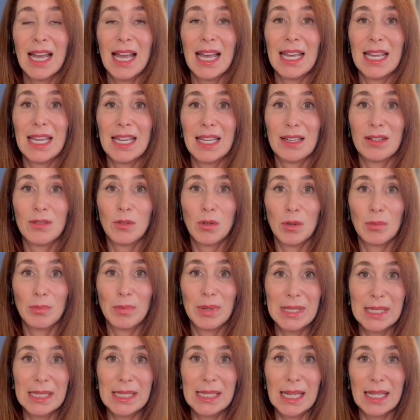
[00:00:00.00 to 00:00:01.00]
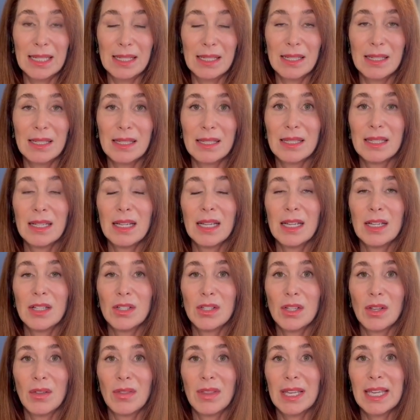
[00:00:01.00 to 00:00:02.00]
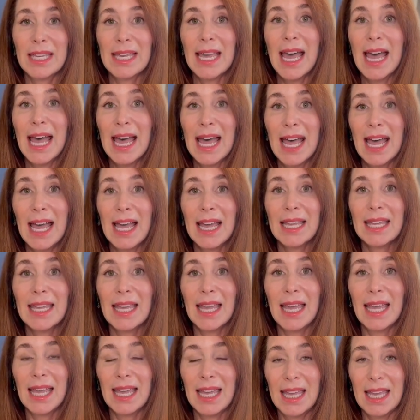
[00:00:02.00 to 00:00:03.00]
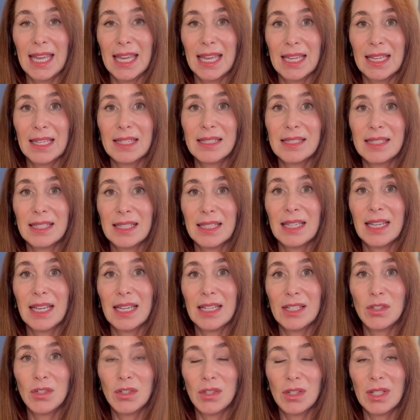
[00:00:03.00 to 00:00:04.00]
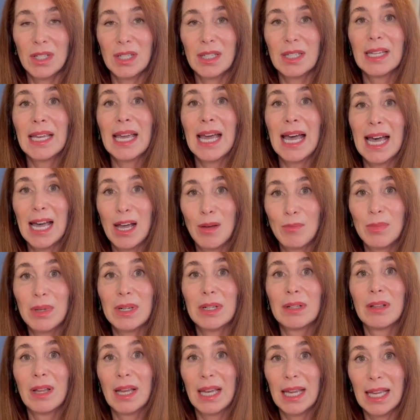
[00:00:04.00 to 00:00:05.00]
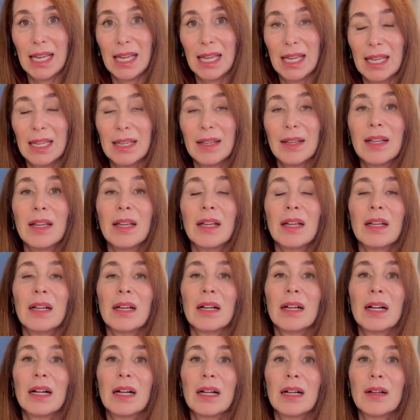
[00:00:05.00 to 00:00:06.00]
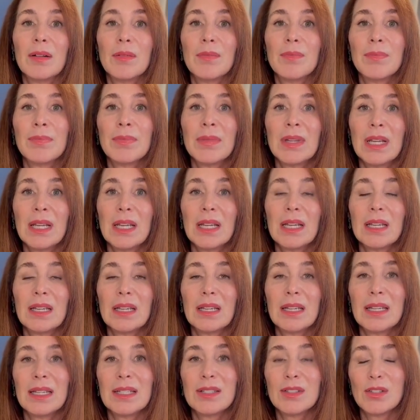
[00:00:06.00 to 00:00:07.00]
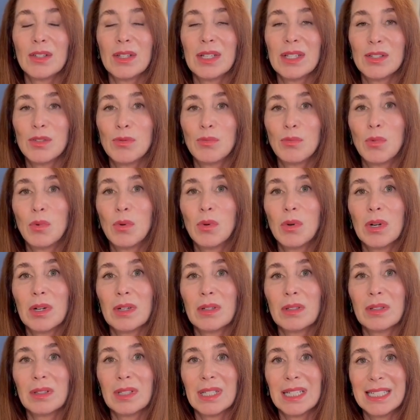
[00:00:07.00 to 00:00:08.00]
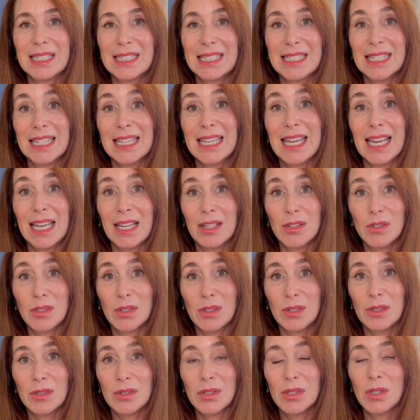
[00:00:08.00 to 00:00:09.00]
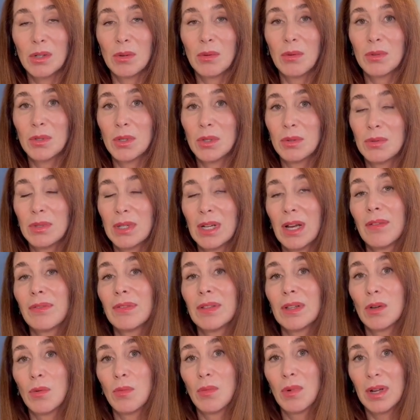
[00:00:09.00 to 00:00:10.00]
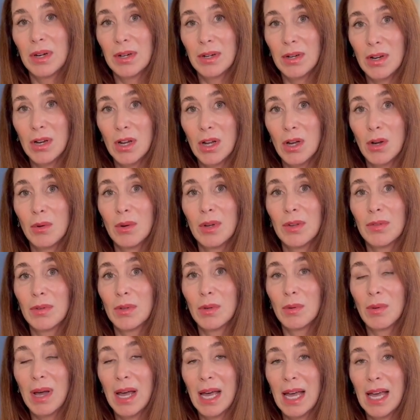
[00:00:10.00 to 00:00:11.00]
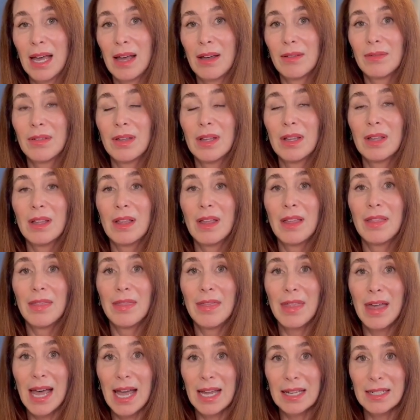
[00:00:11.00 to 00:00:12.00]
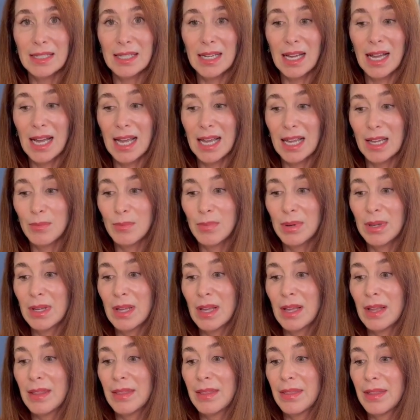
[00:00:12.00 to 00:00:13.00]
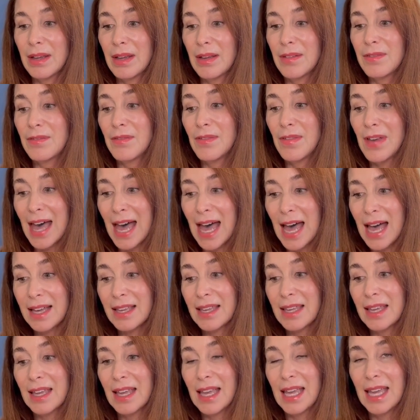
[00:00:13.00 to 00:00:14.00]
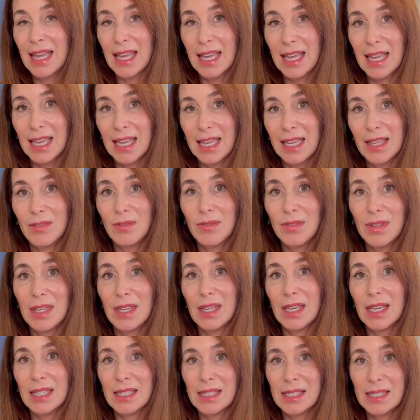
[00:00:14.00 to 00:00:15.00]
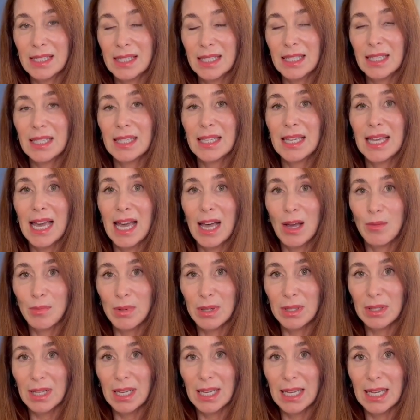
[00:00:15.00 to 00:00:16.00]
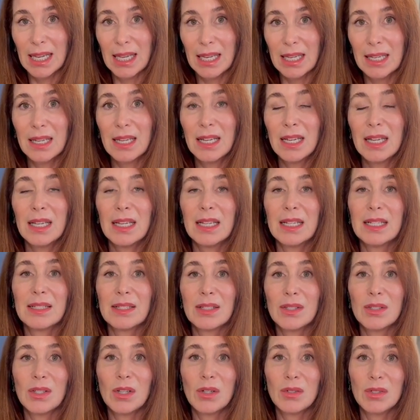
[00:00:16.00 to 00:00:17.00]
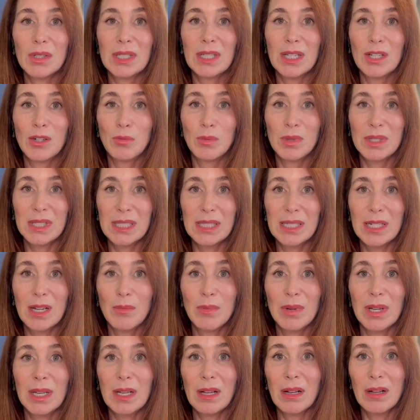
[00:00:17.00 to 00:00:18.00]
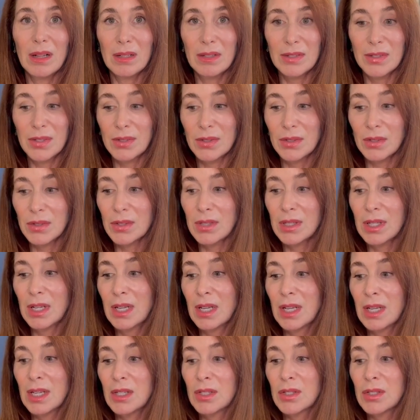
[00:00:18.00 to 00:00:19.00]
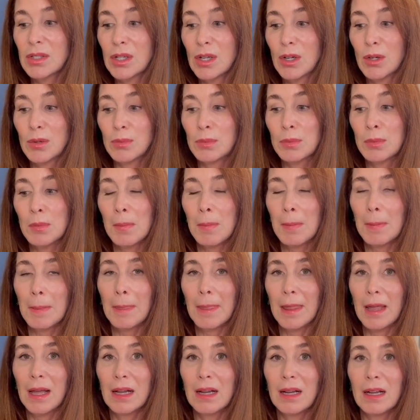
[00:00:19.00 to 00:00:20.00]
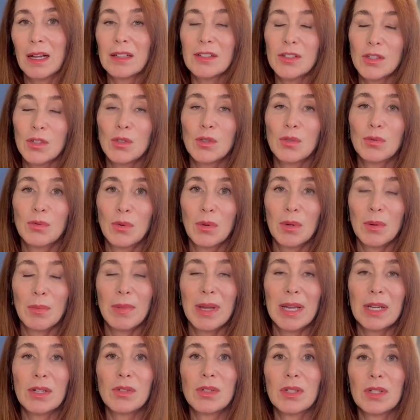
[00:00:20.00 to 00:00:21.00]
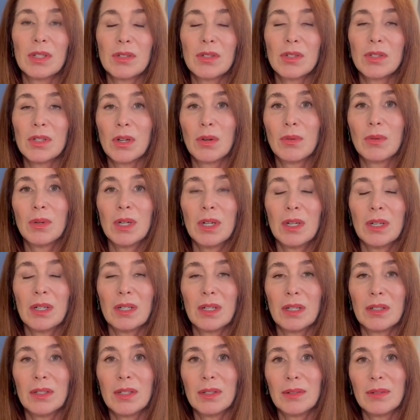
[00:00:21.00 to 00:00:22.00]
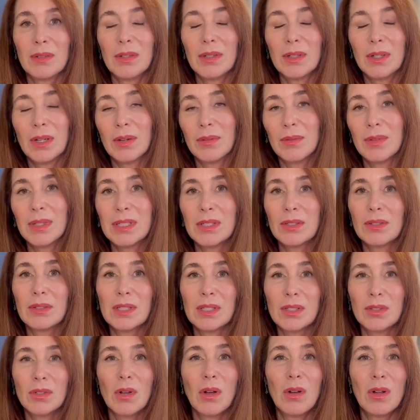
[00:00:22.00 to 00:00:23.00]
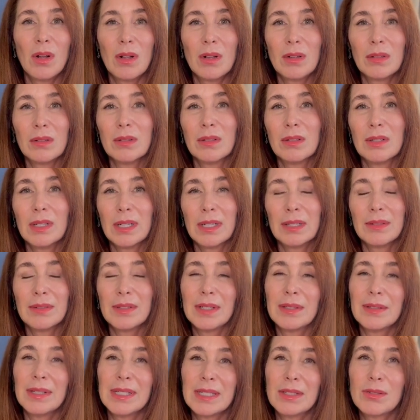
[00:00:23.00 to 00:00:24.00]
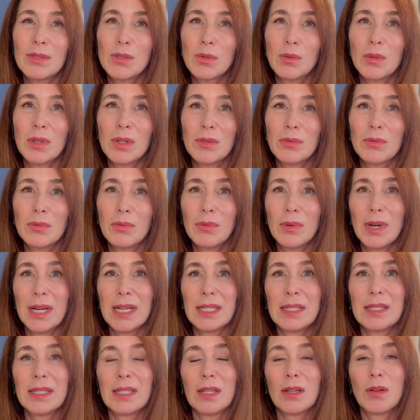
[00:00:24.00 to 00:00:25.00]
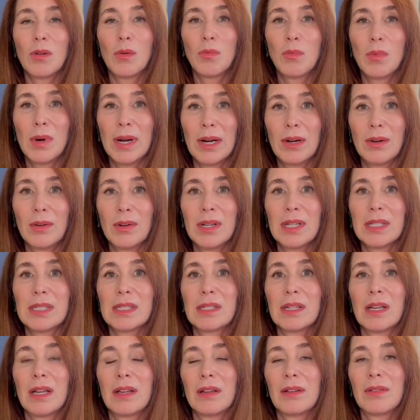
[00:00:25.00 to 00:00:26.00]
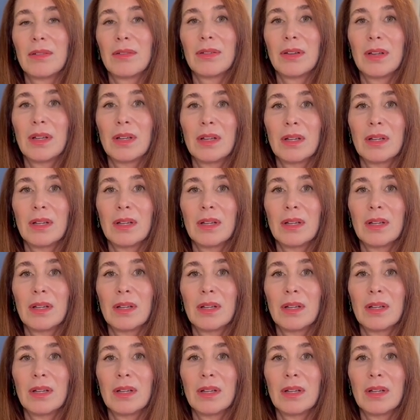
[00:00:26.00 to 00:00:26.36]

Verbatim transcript: and or possesses. So the CAG-A, C-A-G, capital A, is more linked to cancer. So you definitely want to know if you have that type. The VAC-A, V-A-C, capital A, is associated with stomach ulcers. So ulcer formation. So, you know, this all is sort of raising awareness of